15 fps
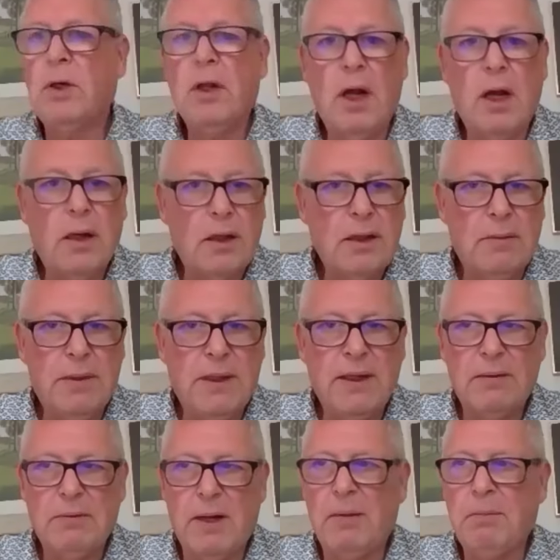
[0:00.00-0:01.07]
luck. I mean,
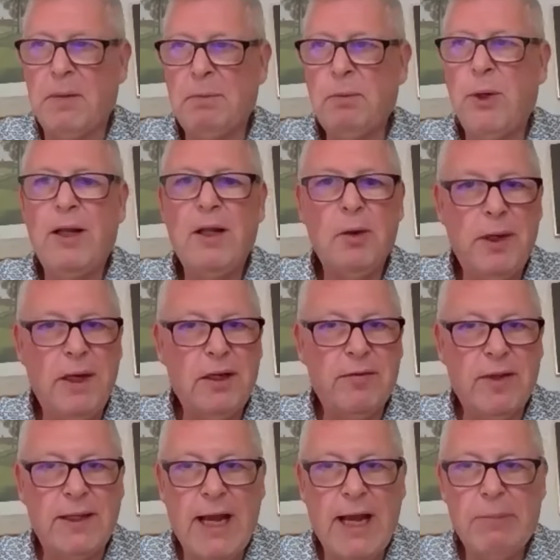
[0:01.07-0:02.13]
I'm well aware of
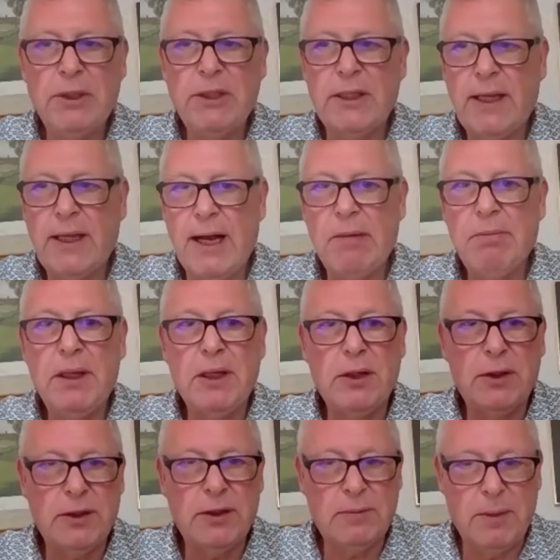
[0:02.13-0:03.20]
the damage that can be
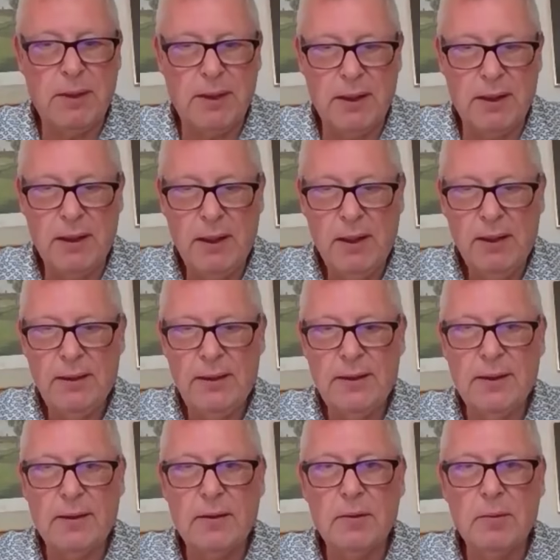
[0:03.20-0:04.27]
caused by
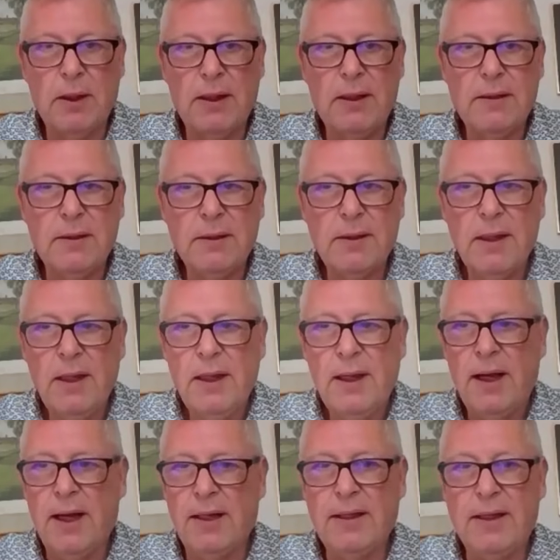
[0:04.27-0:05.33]
these little blighters,
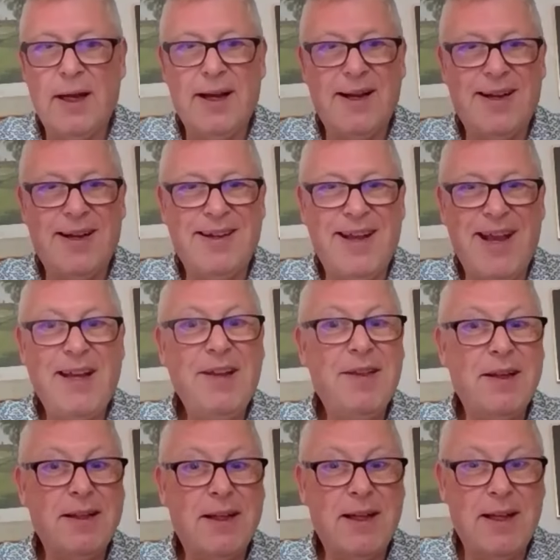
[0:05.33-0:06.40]
and uh,
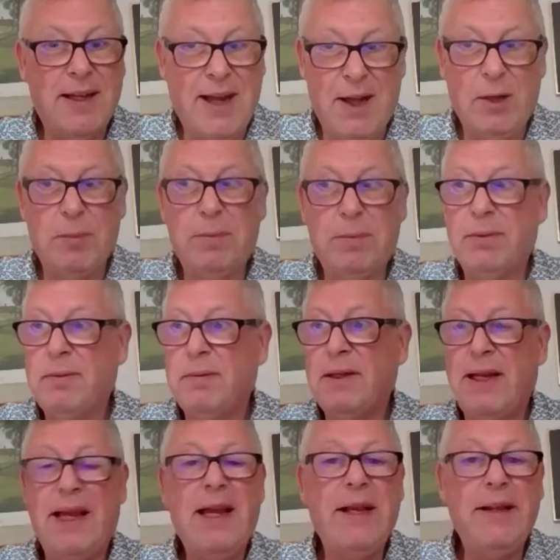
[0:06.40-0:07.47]
anything that can help
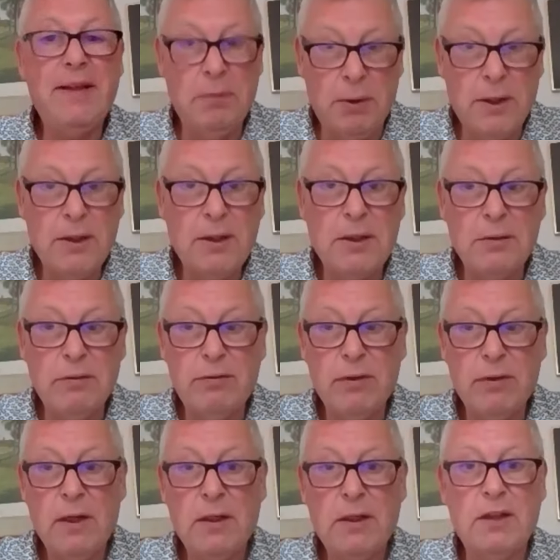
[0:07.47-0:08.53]
aid the work of
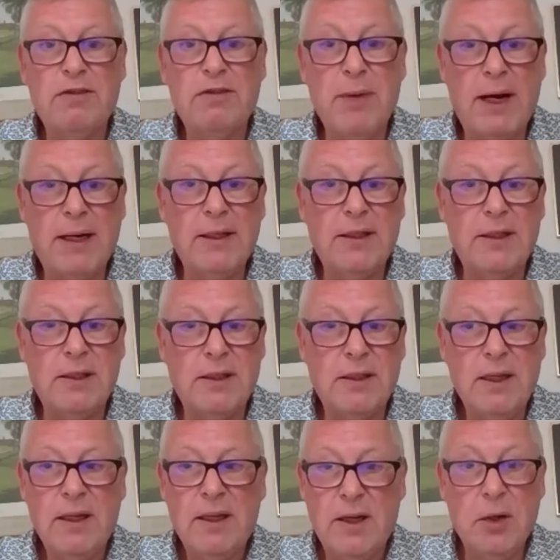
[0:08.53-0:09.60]
turf managers
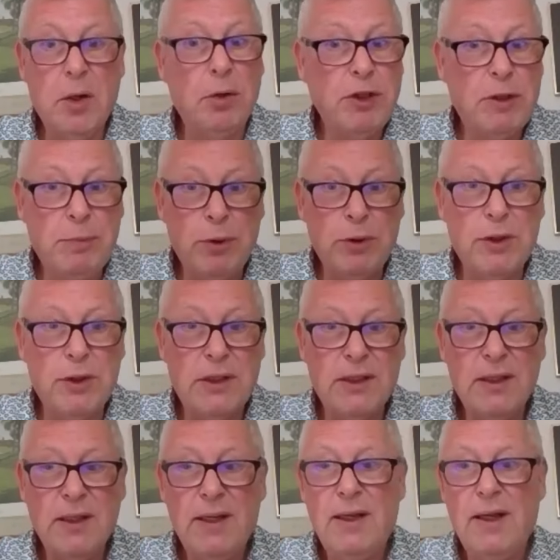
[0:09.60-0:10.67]
in all
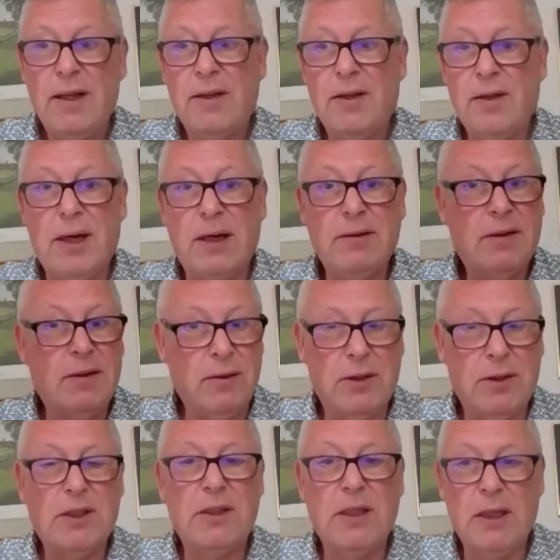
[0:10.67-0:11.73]
sports throughout
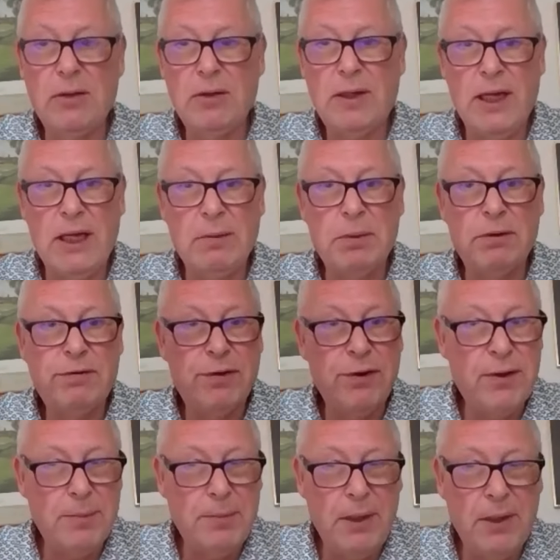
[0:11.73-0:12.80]
not just the UK but
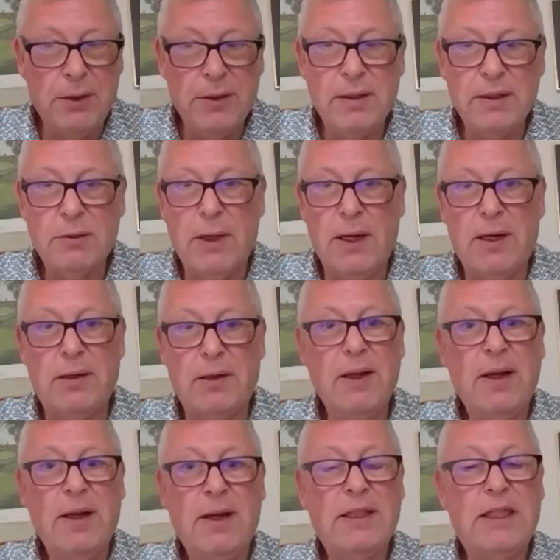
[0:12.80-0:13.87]
further beyond as well
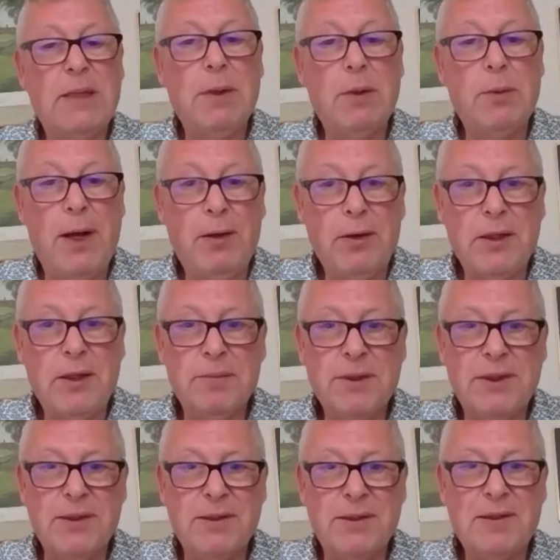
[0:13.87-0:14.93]
is to welcome.
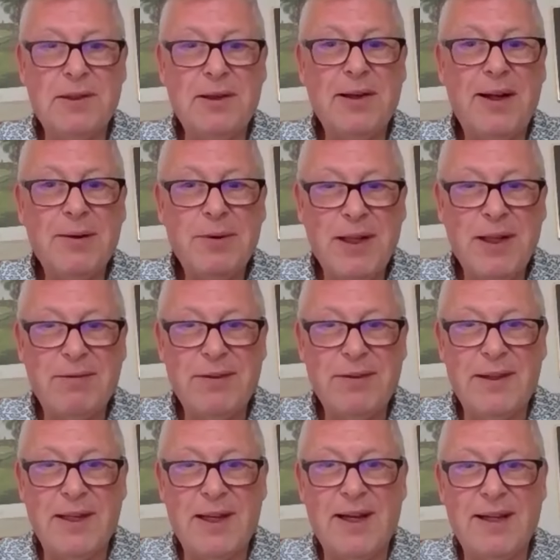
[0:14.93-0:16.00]
So good luck with
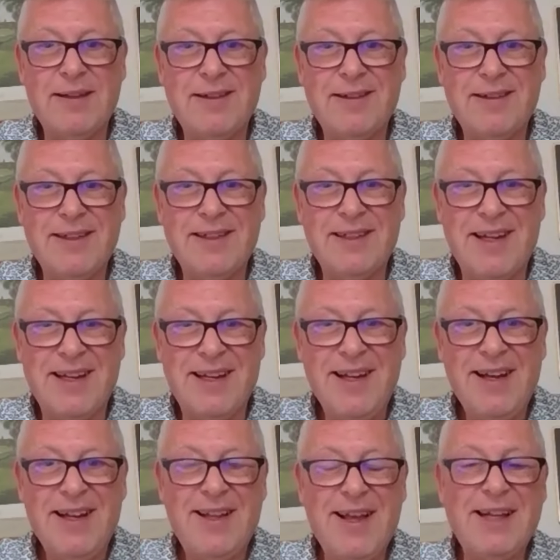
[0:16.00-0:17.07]
everything, Andrew, and uh,
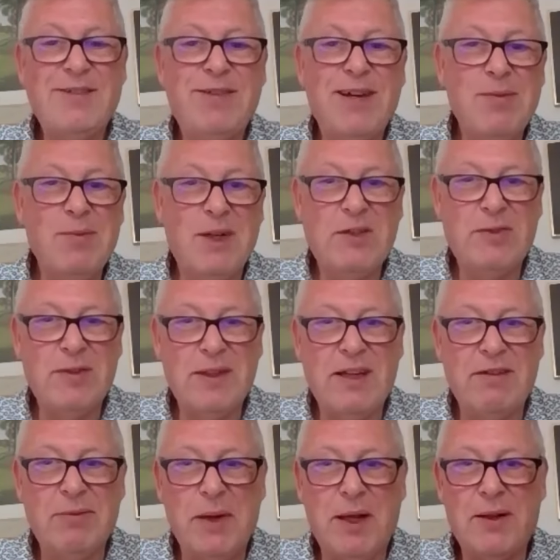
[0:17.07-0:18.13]
thanks very much for
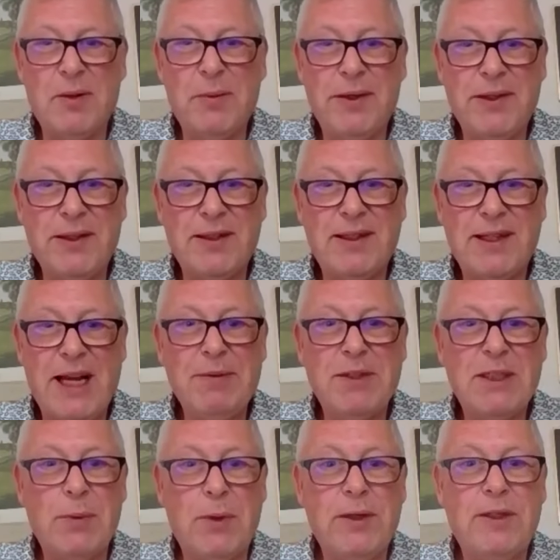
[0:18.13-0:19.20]
giving me a little bit of your time
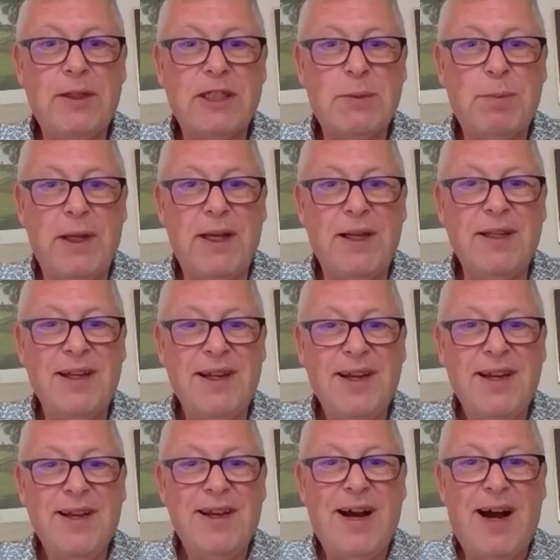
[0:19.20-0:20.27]
this morning to explain
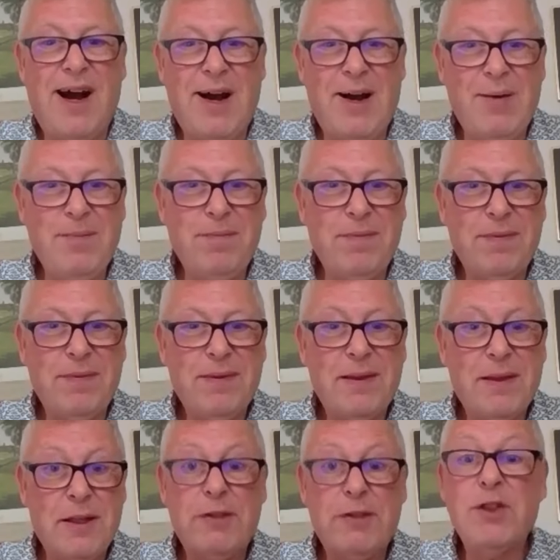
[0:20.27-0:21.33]
um,
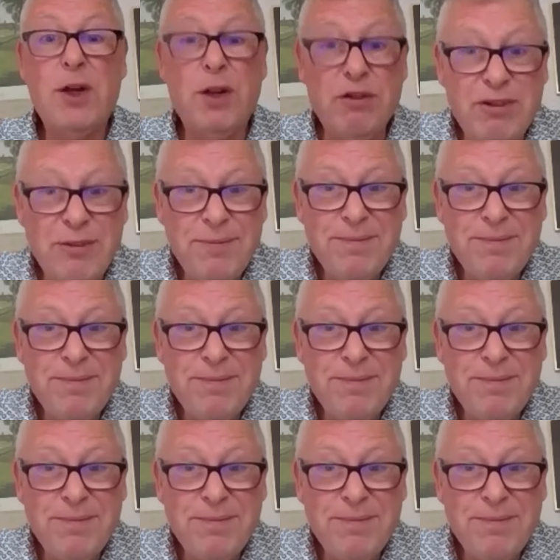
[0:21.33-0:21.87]
TurfSolv.